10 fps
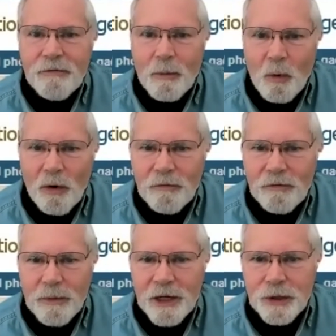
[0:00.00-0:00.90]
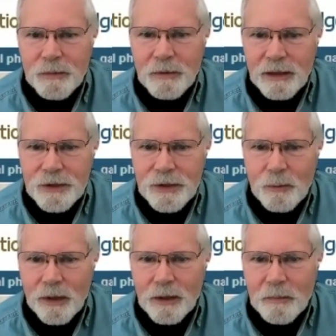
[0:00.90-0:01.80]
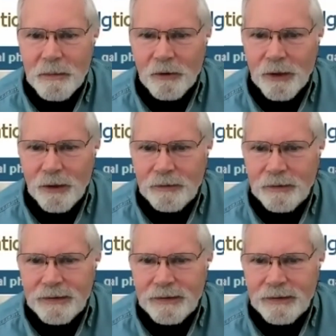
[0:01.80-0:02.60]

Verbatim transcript: For more information, Melissa, where can people go?